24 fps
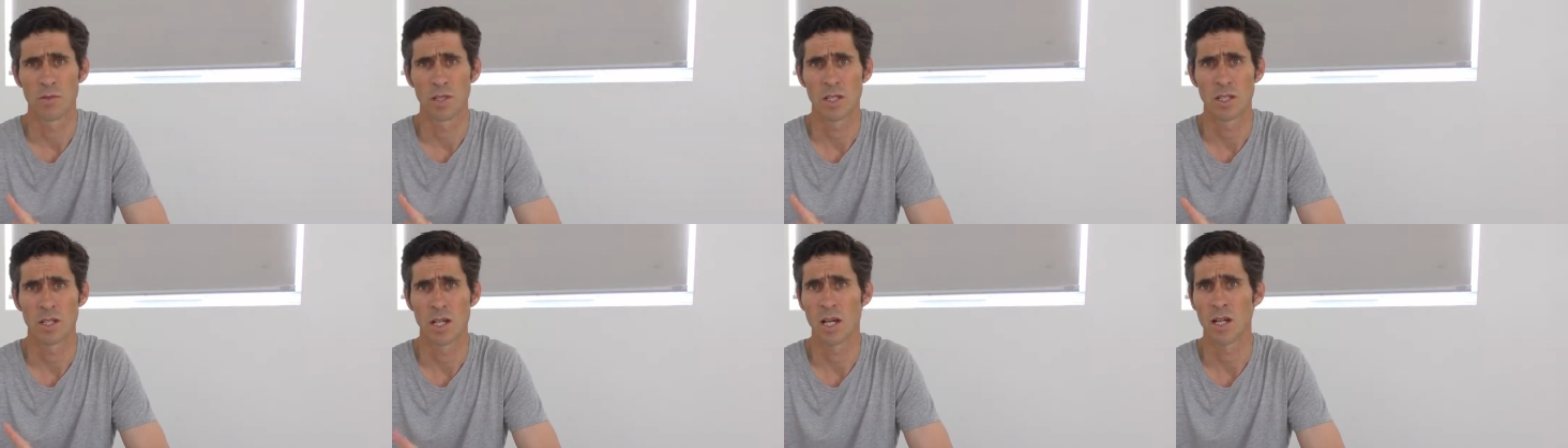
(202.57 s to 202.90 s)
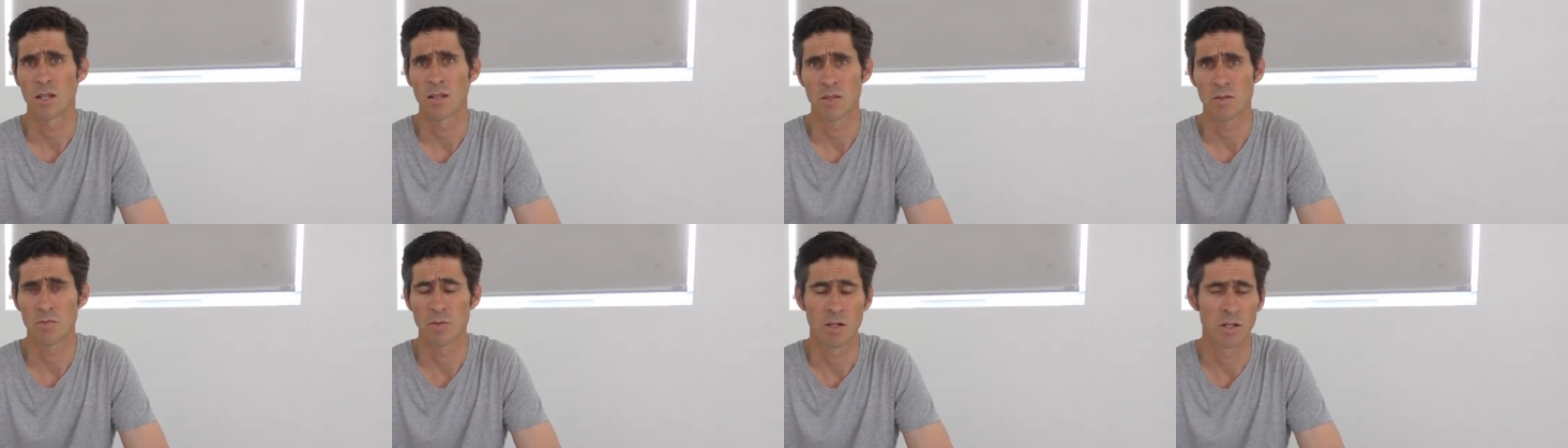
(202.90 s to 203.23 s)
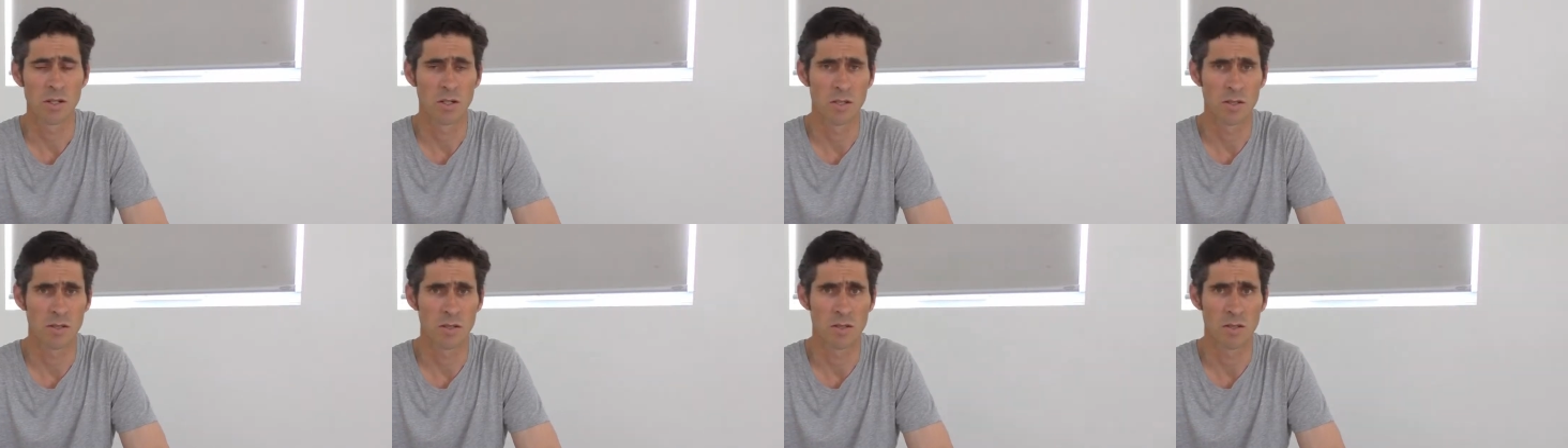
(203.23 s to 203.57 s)
in our
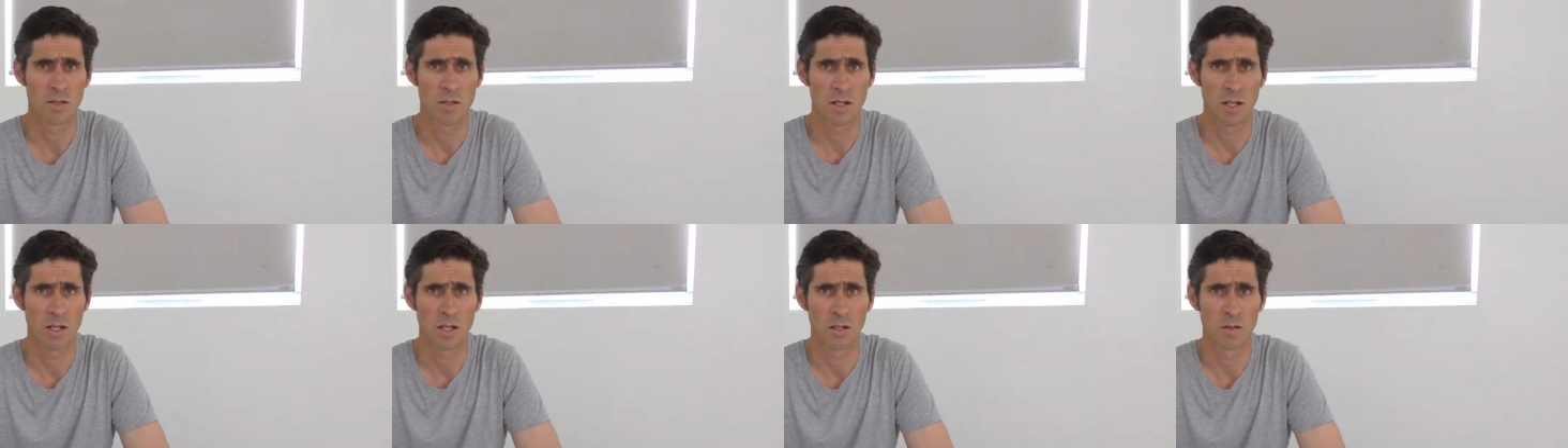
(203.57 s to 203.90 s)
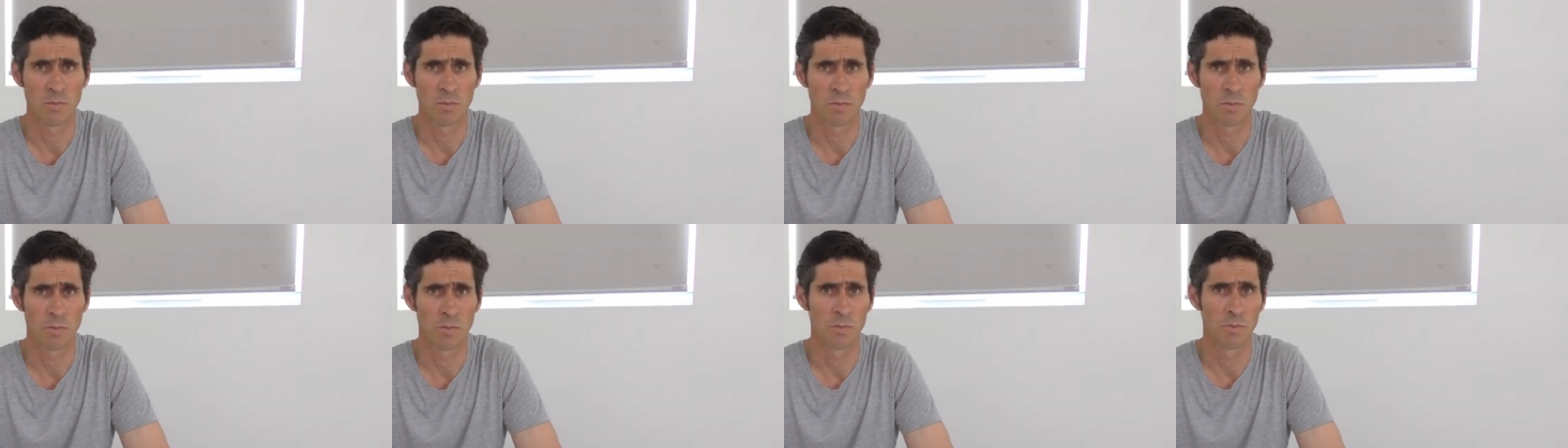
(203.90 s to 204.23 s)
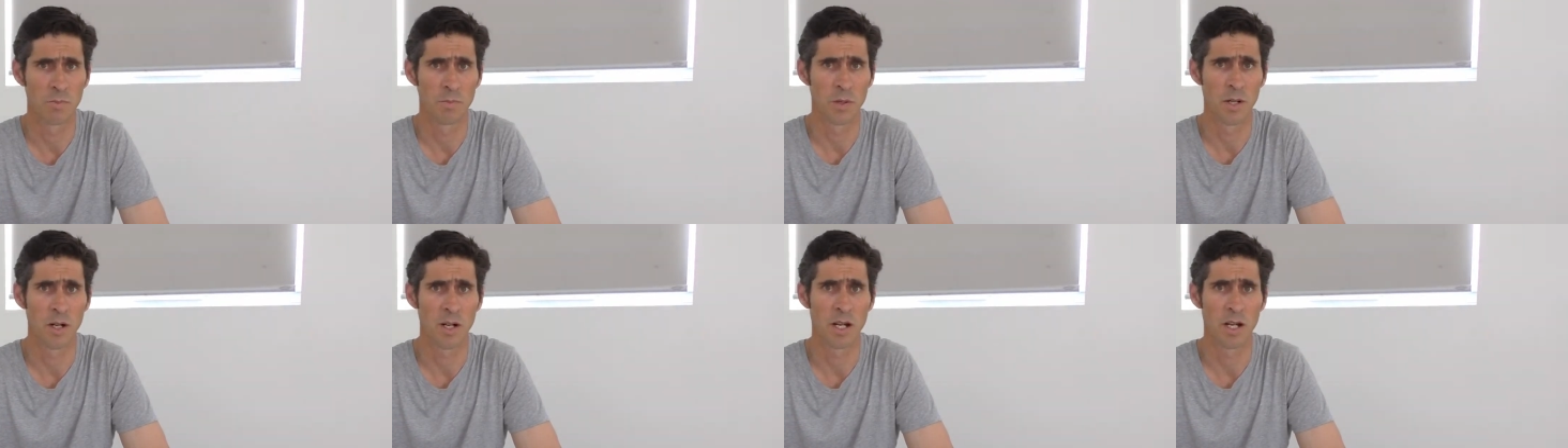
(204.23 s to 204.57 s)
experience,
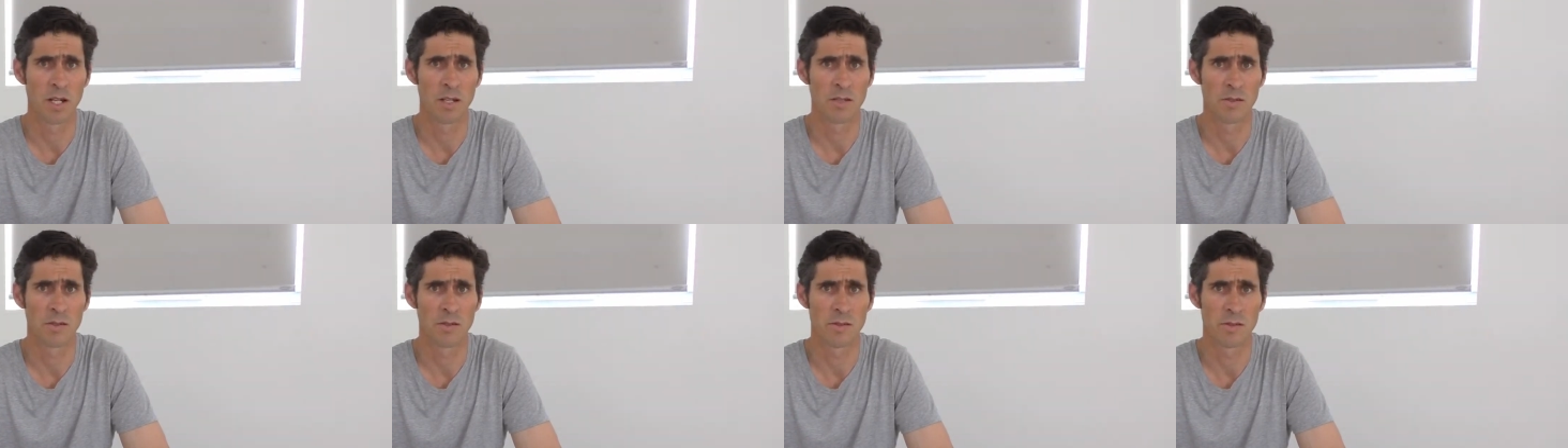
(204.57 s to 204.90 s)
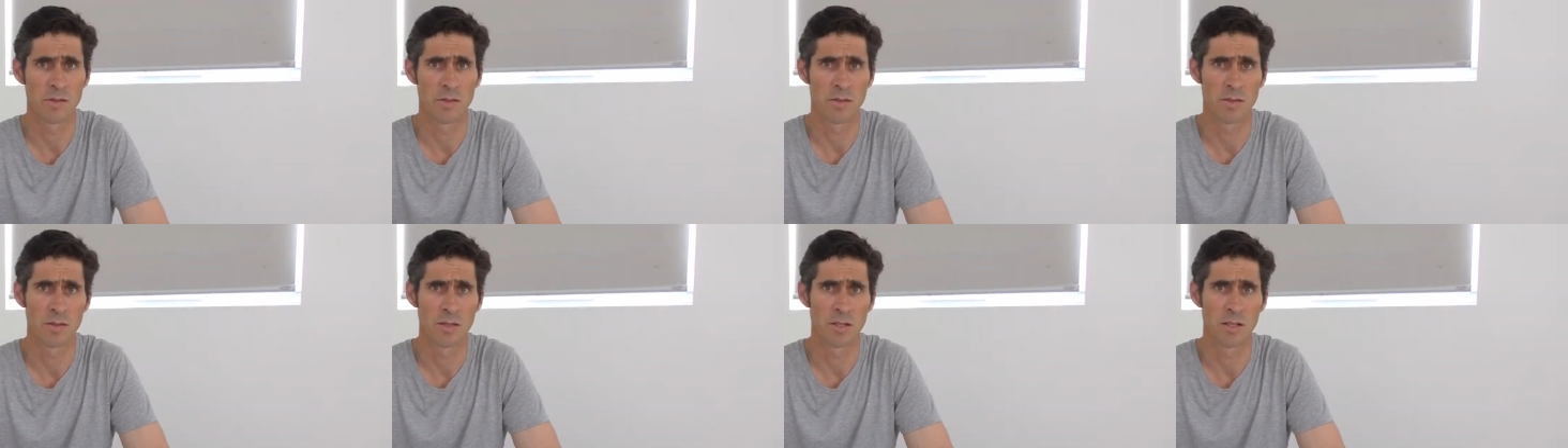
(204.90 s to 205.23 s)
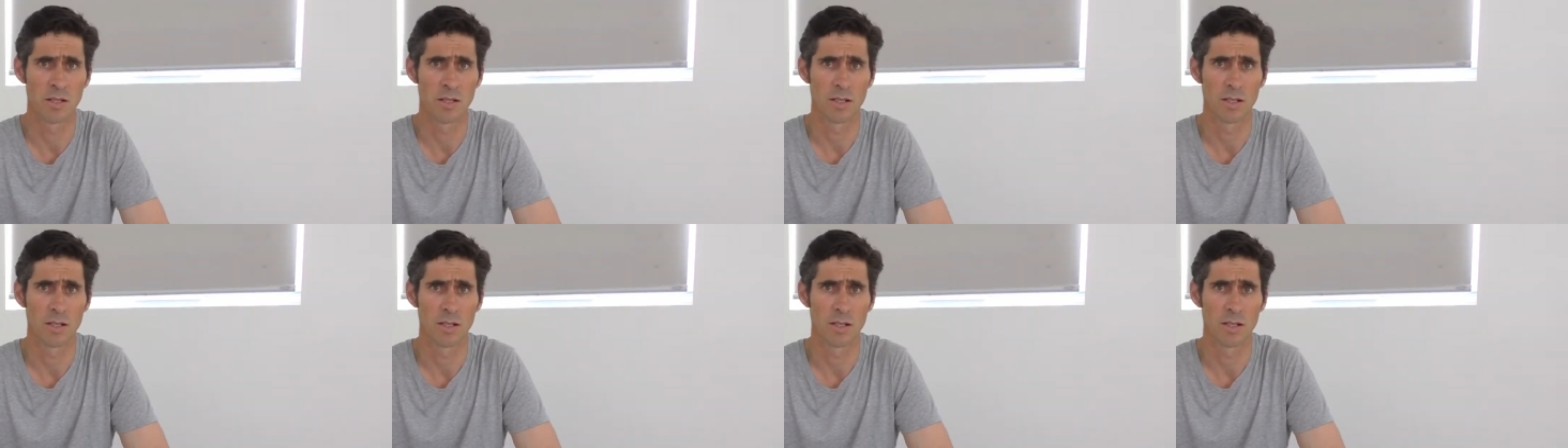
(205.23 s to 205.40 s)
buyers,